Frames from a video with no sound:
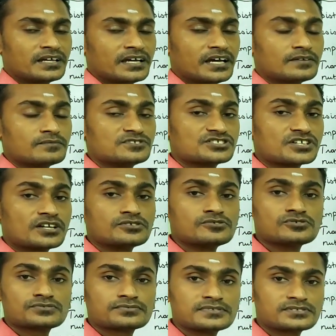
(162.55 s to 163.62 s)
and which are
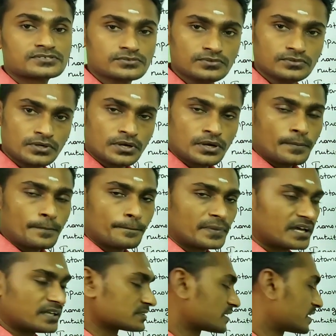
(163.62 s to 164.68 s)
useful to
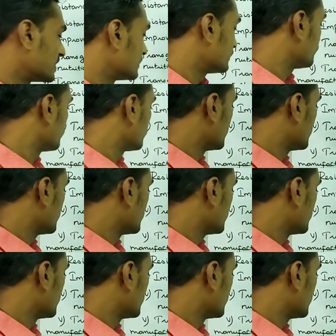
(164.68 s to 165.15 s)
mankind.